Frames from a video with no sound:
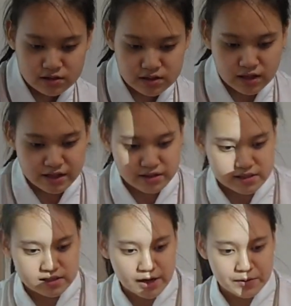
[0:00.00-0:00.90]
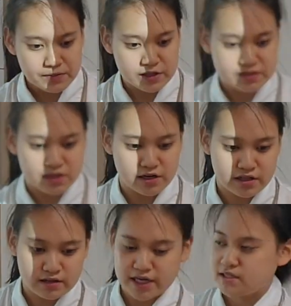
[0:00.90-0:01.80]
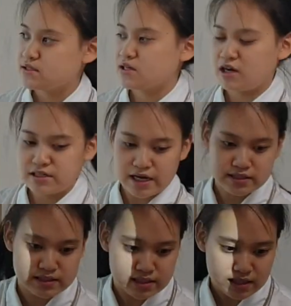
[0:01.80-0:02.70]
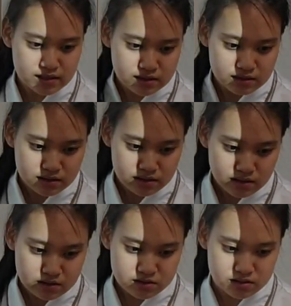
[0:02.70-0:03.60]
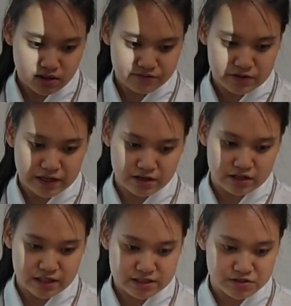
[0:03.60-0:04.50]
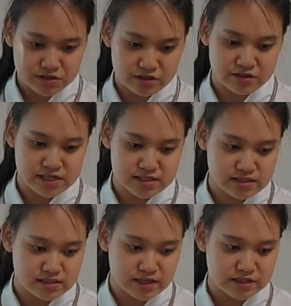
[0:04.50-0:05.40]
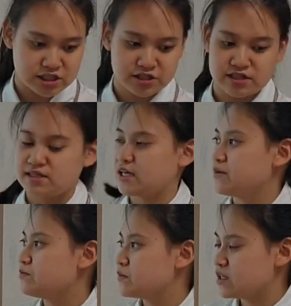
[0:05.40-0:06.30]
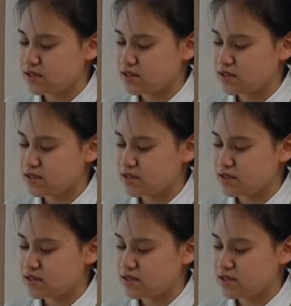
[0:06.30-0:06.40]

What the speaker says: like this. The hyperbolas are the lines connected of the line connected to the traces that share the same